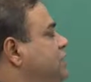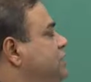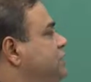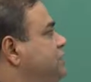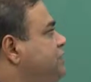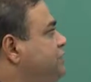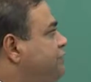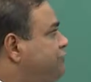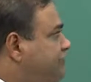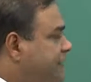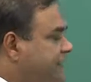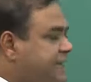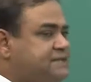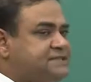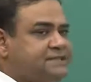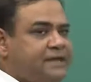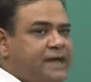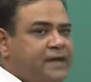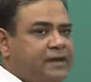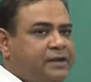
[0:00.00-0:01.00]
See, phase
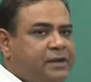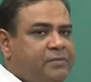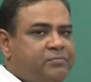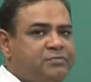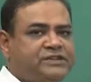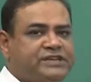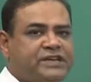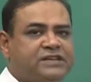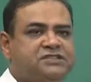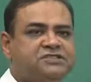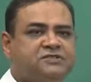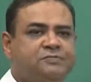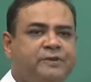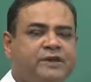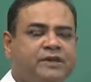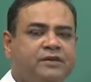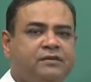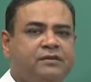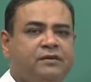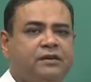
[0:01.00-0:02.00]
diagram tells
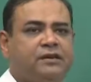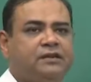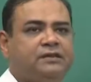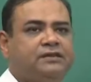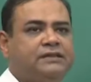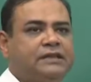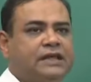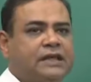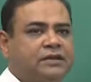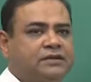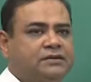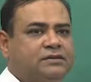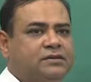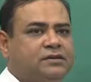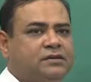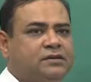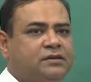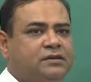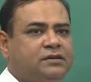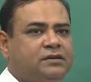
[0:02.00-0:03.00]
me that
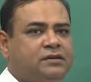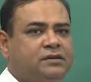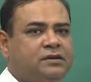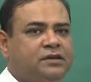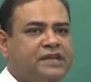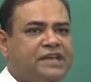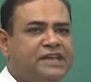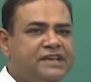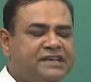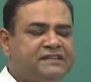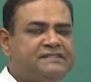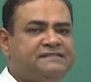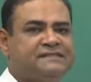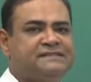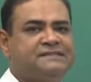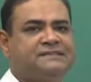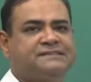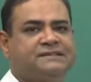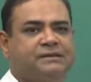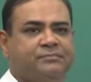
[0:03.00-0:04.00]
in a
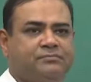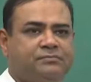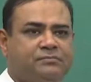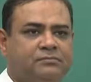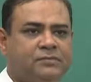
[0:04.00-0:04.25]
system